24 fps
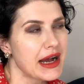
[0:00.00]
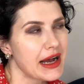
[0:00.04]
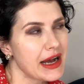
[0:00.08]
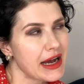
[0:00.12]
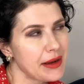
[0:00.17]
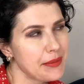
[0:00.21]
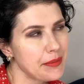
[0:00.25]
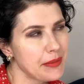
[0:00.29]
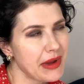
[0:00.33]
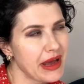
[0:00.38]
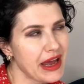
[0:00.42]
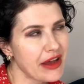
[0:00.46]

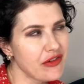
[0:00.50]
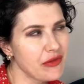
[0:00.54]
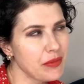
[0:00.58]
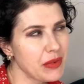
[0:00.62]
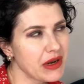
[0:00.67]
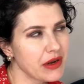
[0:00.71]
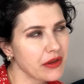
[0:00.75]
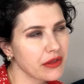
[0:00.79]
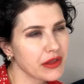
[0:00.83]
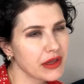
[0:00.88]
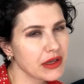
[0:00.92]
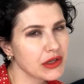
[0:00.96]

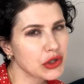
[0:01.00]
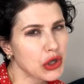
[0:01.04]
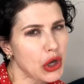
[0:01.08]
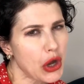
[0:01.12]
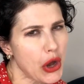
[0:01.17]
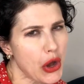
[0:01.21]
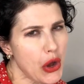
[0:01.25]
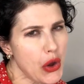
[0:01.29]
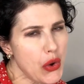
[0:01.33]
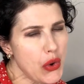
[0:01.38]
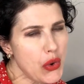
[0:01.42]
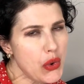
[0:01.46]
Everybody thinks,
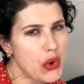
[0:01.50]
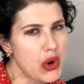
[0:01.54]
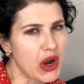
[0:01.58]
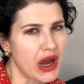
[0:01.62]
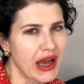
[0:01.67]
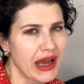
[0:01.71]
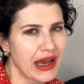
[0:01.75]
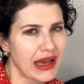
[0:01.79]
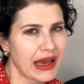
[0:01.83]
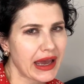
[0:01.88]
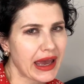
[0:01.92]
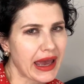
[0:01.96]
oh,
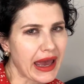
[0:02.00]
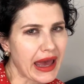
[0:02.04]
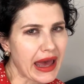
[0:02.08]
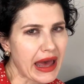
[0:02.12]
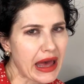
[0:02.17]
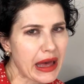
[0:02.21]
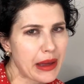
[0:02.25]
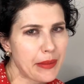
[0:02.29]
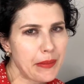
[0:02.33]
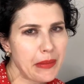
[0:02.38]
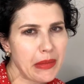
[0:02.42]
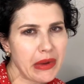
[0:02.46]

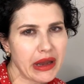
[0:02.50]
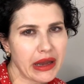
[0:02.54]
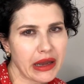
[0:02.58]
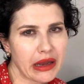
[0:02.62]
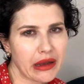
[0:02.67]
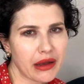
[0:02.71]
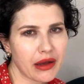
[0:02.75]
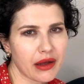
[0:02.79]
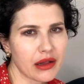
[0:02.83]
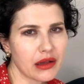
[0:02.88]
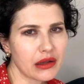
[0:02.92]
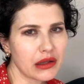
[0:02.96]

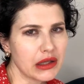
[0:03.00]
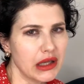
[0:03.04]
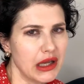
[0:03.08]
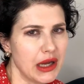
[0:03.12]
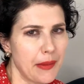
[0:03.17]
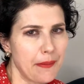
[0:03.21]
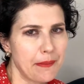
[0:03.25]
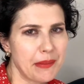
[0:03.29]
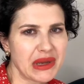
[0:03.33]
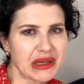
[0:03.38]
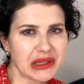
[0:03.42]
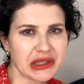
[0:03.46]
chemical
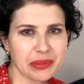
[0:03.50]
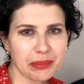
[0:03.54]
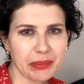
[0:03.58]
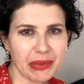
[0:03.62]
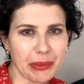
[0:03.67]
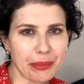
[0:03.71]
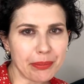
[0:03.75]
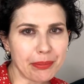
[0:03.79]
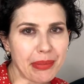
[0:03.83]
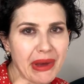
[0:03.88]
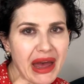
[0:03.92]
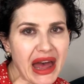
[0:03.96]
must
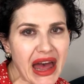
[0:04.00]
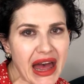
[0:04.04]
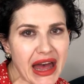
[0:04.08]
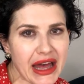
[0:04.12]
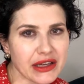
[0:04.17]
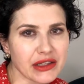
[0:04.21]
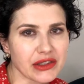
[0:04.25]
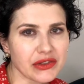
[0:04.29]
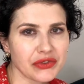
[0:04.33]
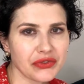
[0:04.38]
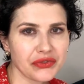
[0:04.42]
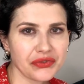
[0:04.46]
be
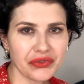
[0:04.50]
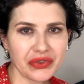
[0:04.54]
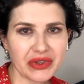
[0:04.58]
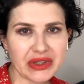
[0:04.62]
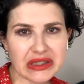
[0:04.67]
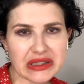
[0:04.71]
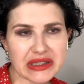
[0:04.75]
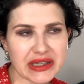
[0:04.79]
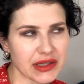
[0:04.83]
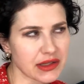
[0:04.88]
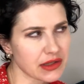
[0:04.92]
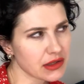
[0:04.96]
bad.
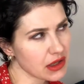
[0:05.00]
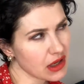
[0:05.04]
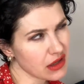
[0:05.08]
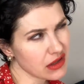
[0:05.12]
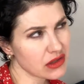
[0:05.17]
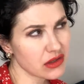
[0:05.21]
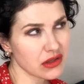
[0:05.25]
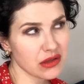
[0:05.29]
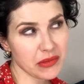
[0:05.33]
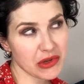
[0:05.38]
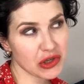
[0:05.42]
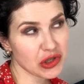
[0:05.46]
Physics
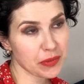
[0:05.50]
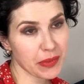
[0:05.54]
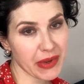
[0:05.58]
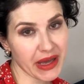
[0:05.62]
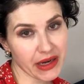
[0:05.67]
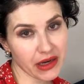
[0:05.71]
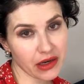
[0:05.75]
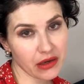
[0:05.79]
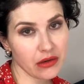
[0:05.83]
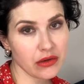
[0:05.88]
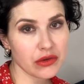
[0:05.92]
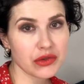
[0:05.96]
sounds so much
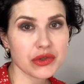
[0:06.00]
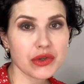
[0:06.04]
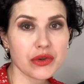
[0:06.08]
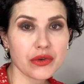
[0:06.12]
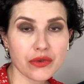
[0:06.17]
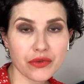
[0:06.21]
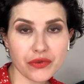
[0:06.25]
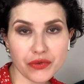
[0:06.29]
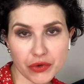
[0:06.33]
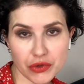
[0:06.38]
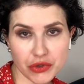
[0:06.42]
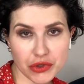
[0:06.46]
better. So,
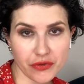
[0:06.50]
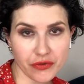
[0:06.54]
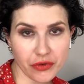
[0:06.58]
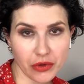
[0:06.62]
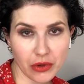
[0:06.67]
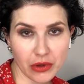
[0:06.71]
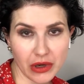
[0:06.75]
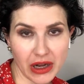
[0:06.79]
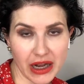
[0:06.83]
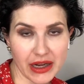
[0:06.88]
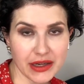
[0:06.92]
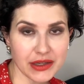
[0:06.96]
first of
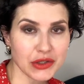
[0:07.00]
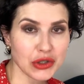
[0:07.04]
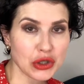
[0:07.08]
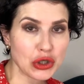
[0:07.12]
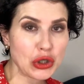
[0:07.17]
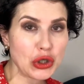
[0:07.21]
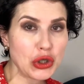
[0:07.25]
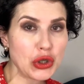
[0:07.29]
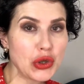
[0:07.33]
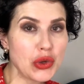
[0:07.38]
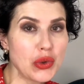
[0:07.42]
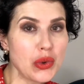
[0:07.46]
all, guys,
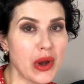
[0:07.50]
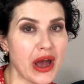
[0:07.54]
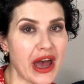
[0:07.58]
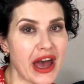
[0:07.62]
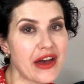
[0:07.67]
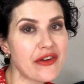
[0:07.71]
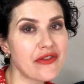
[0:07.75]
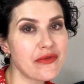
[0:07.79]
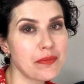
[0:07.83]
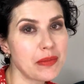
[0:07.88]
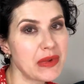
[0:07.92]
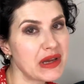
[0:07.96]
you
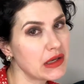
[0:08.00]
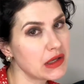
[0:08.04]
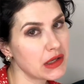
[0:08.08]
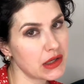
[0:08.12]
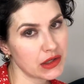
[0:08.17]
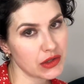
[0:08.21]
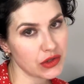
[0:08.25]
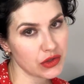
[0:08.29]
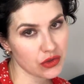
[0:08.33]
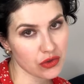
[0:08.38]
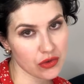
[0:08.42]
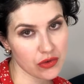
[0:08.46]
have been
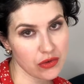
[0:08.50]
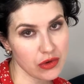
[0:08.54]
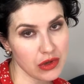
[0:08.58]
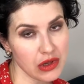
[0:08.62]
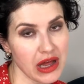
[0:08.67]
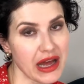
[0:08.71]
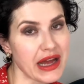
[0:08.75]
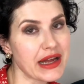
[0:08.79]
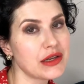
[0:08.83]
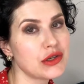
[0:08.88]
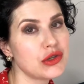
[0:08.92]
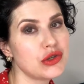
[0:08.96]
in
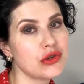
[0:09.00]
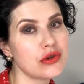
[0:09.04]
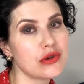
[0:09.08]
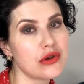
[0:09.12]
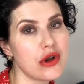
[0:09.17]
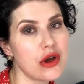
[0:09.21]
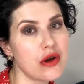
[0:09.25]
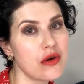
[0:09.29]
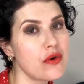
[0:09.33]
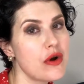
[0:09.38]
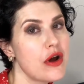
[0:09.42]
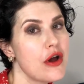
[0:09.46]
school and you
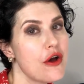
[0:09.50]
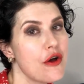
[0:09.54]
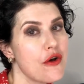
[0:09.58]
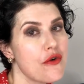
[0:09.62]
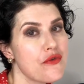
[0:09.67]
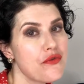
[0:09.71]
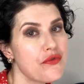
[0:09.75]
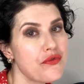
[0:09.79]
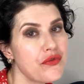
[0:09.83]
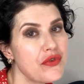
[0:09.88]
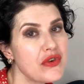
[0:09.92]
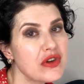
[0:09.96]
know
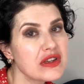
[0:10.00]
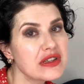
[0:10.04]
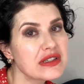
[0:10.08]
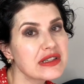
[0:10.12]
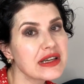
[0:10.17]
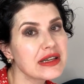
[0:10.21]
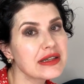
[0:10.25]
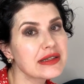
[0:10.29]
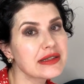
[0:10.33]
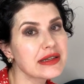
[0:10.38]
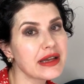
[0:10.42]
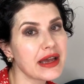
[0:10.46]

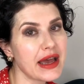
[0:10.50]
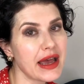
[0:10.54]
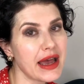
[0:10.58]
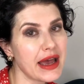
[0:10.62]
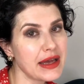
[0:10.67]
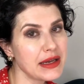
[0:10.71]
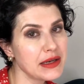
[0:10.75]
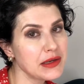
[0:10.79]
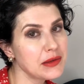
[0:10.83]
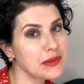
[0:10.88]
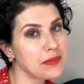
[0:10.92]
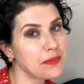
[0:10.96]
physics
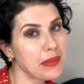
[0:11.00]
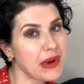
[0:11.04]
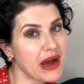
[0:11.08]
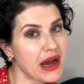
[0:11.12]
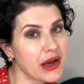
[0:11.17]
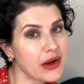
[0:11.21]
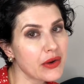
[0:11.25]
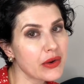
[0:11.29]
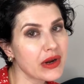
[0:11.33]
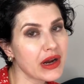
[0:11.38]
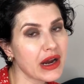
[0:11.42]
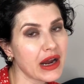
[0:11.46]
and
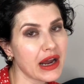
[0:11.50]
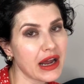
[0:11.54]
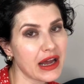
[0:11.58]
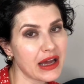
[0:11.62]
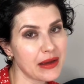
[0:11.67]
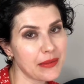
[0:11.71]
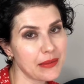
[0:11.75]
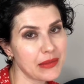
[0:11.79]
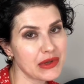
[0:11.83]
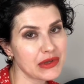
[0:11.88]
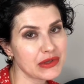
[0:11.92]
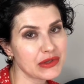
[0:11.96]

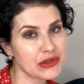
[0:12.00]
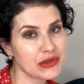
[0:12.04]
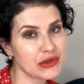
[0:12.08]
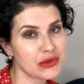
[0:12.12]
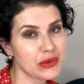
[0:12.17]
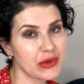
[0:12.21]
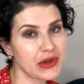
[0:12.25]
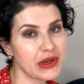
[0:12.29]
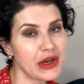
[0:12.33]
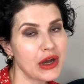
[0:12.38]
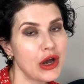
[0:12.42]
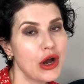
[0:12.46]

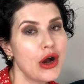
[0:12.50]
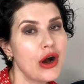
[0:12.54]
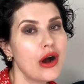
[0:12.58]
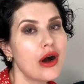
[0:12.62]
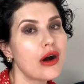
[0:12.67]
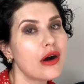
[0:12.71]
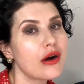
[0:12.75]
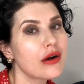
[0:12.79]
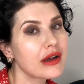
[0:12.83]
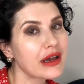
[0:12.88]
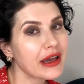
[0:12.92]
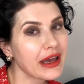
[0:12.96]
biochemistry,
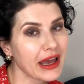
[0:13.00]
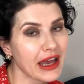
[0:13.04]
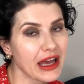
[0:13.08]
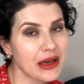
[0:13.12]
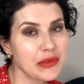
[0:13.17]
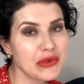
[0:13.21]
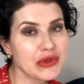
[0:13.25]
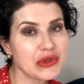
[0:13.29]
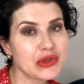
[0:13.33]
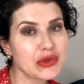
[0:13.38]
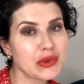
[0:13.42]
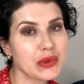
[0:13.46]
or
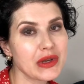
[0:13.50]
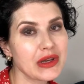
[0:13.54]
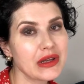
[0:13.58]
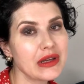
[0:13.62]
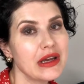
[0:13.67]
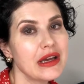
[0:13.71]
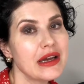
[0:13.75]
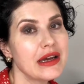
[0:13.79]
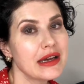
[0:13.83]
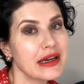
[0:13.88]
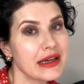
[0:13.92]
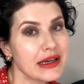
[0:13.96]

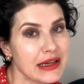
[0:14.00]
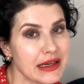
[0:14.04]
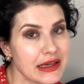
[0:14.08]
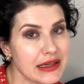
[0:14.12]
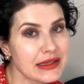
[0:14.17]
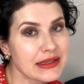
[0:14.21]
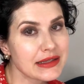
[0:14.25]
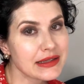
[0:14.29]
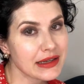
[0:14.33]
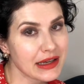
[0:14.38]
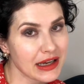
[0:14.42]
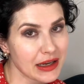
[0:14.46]
chemistry
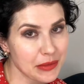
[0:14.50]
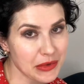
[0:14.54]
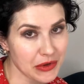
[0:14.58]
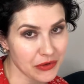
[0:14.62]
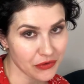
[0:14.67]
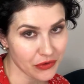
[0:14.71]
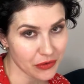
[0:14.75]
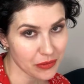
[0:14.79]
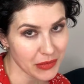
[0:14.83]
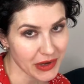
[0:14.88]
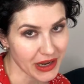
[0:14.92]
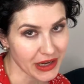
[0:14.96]
is coming
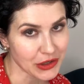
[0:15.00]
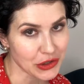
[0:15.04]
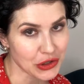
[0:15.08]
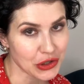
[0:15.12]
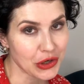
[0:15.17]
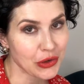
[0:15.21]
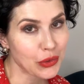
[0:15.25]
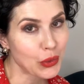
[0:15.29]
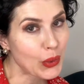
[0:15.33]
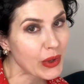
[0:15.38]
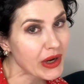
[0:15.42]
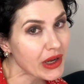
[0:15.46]
from
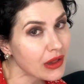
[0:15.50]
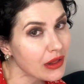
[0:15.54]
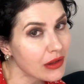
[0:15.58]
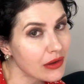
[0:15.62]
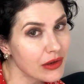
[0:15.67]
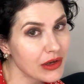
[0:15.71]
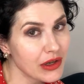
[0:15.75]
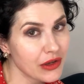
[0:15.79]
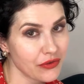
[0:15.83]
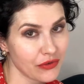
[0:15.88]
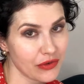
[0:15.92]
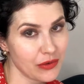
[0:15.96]
nature. We are
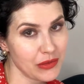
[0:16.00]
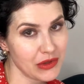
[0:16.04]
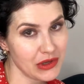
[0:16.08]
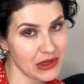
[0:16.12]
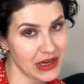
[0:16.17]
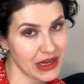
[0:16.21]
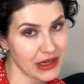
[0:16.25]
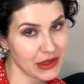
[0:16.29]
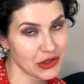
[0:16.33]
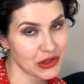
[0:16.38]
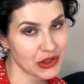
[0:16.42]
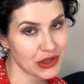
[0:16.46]
learning from the
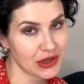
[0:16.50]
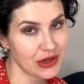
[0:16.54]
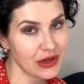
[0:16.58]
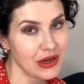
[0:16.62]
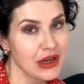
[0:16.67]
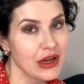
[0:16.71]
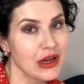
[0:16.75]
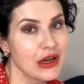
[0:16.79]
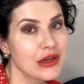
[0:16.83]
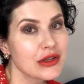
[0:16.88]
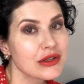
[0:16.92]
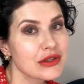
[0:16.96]
nature.
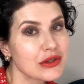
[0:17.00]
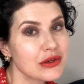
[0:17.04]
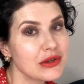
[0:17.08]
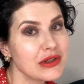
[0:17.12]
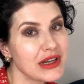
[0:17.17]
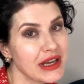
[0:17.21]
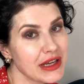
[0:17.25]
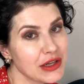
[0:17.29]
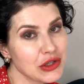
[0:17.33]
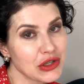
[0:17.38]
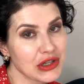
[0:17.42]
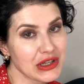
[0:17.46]
So,
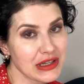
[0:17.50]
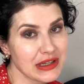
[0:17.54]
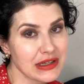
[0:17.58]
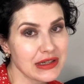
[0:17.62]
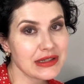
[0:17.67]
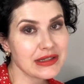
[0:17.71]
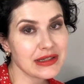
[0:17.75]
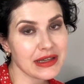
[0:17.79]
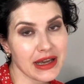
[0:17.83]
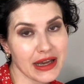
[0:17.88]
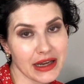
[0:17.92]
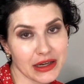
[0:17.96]
nature
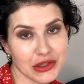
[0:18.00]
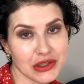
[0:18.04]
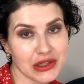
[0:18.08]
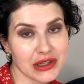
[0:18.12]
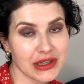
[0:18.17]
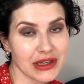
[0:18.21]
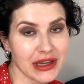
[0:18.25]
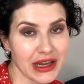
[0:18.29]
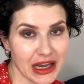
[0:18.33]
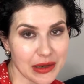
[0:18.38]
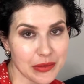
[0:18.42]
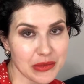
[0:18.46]
is
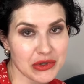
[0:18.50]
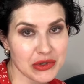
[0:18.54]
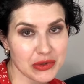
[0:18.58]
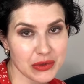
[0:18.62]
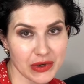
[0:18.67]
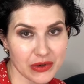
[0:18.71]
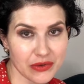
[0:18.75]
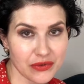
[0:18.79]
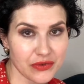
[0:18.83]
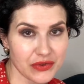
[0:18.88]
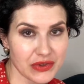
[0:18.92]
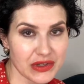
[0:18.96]
actually
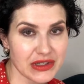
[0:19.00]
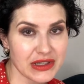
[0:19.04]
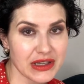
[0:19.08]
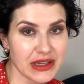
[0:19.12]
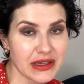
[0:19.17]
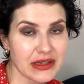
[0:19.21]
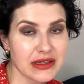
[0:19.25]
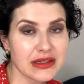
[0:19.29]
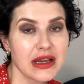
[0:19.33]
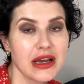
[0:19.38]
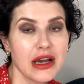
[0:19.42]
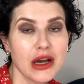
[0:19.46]
chemistry and
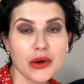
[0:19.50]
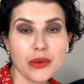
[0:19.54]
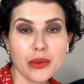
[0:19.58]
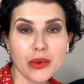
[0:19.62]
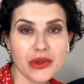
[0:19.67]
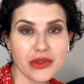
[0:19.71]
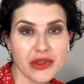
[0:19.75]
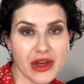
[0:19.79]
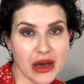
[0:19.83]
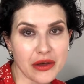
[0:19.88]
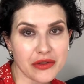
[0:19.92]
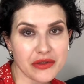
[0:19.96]
physics.
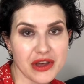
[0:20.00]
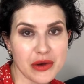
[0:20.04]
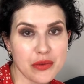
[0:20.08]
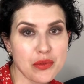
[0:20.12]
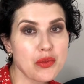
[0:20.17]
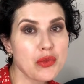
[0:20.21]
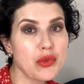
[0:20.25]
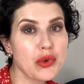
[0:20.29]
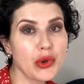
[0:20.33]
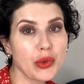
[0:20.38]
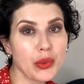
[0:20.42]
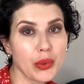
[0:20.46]
Without
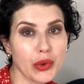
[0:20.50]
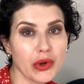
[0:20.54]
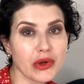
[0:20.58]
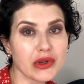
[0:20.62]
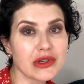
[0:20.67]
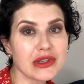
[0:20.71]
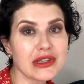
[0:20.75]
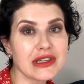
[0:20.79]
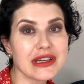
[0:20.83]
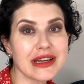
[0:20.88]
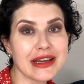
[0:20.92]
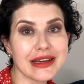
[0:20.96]
them, we
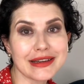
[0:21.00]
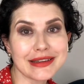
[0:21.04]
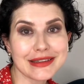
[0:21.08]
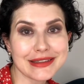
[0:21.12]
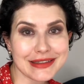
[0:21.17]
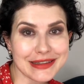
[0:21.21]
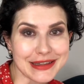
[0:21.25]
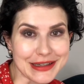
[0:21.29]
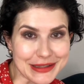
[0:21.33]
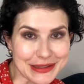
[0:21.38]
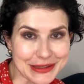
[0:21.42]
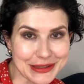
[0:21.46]
wouldn't
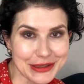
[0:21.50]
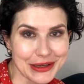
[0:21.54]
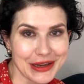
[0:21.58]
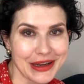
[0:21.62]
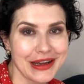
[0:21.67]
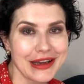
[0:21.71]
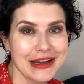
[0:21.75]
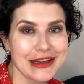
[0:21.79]
exist.